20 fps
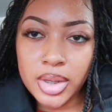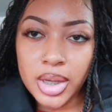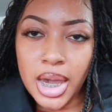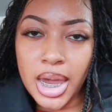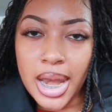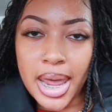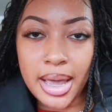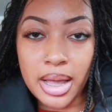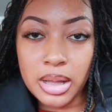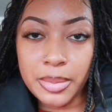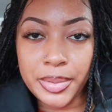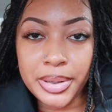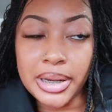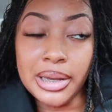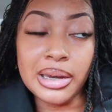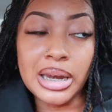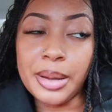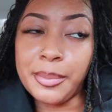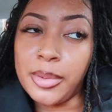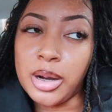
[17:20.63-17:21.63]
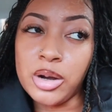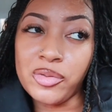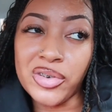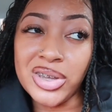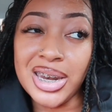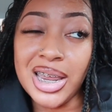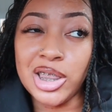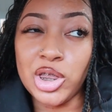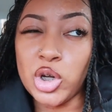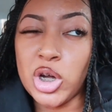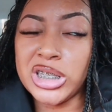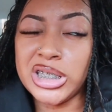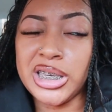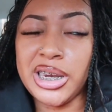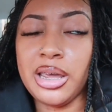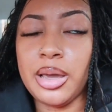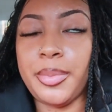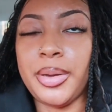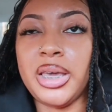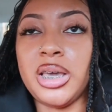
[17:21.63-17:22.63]
and they company in their mouth and their thoughts
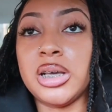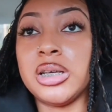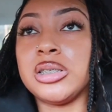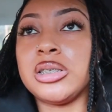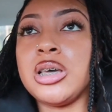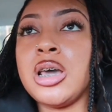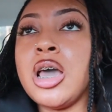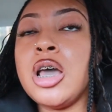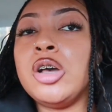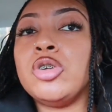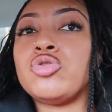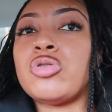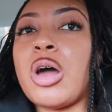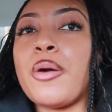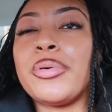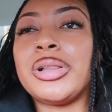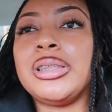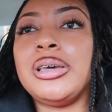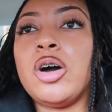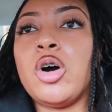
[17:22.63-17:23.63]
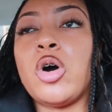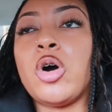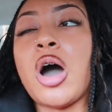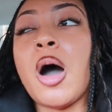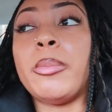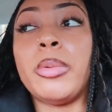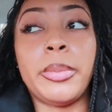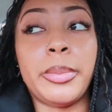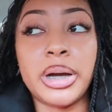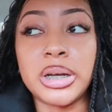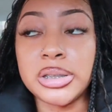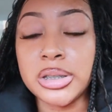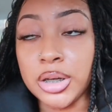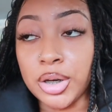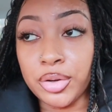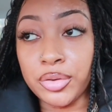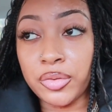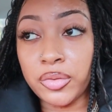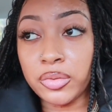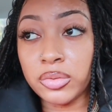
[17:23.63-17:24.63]
and their opinions. So I really go out by
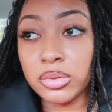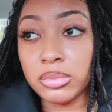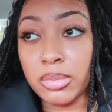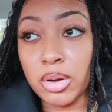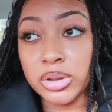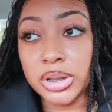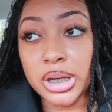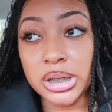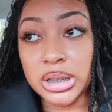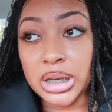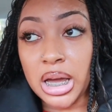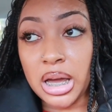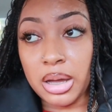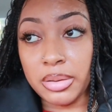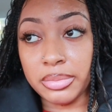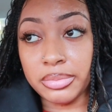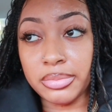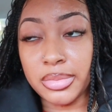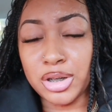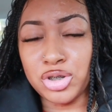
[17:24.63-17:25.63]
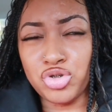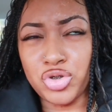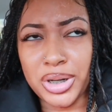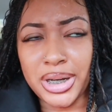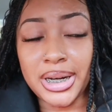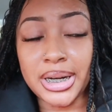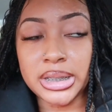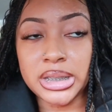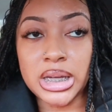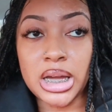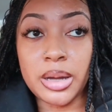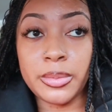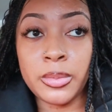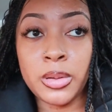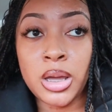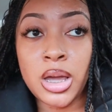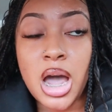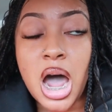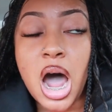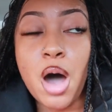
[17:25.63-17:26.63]
myself most of the time, majority of the time.
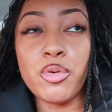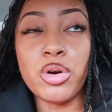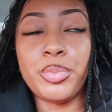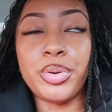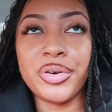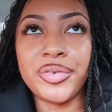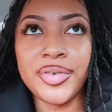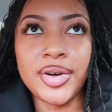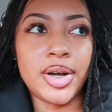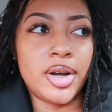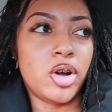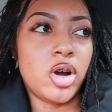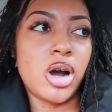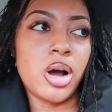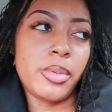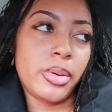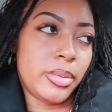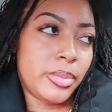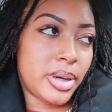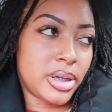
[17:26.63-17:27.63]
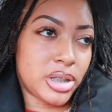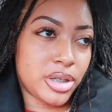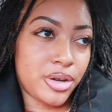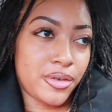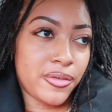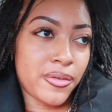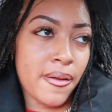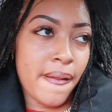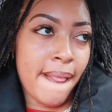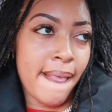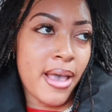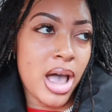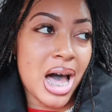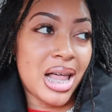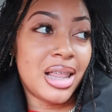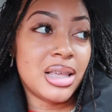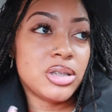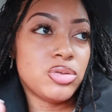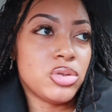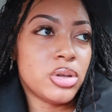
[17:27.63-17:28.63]
I would prefer to go out by myself.
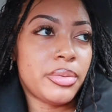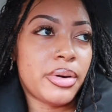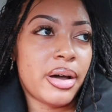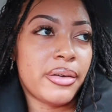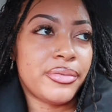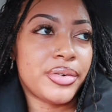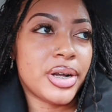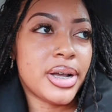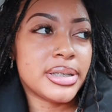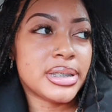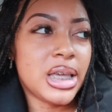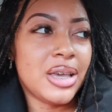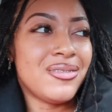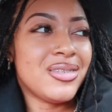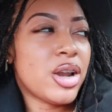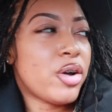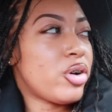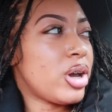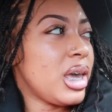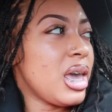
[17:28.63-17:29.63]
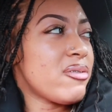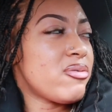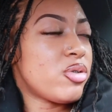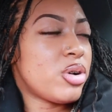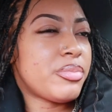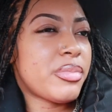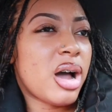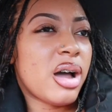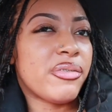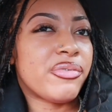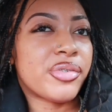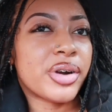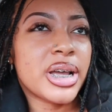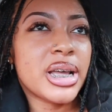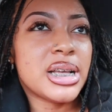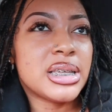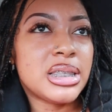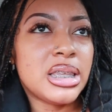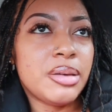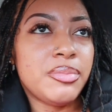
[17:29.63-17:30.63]
Unless it's with my friends. Even though even with my
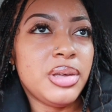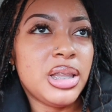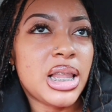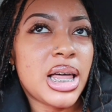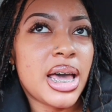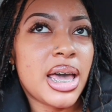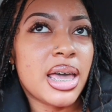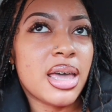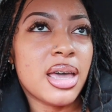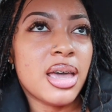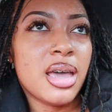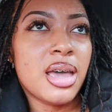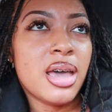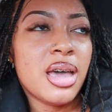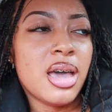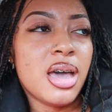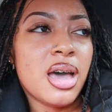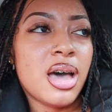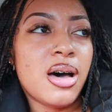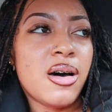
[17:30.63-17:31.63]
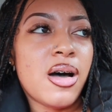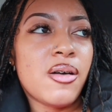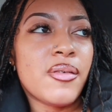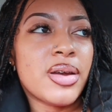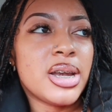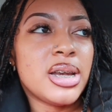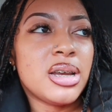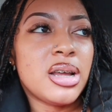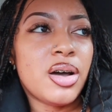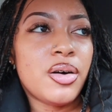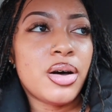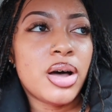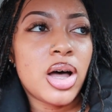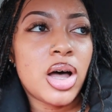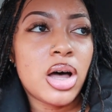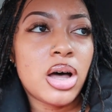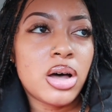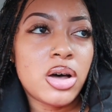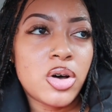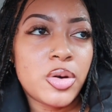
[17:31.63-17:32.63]
friends, they'd be like, Oh, I'm ready to go
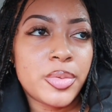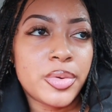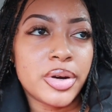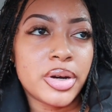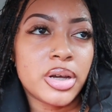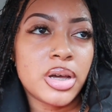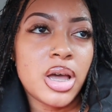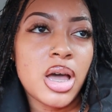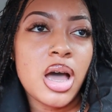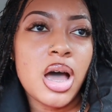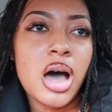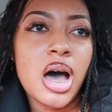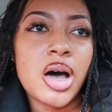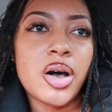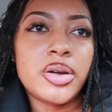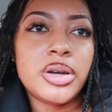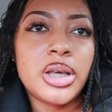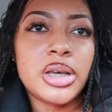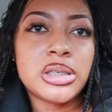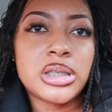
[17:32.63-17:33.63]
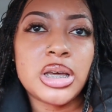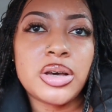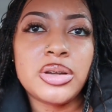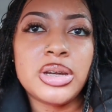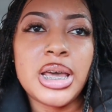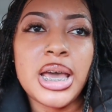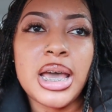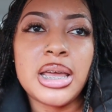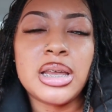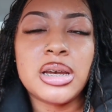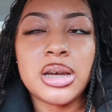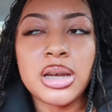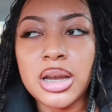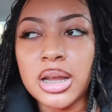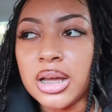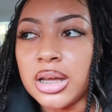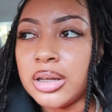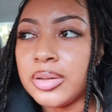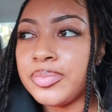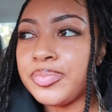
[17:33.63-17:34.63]
home or oh this, oh that, da
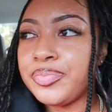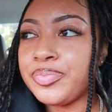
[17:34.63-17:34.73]
da da.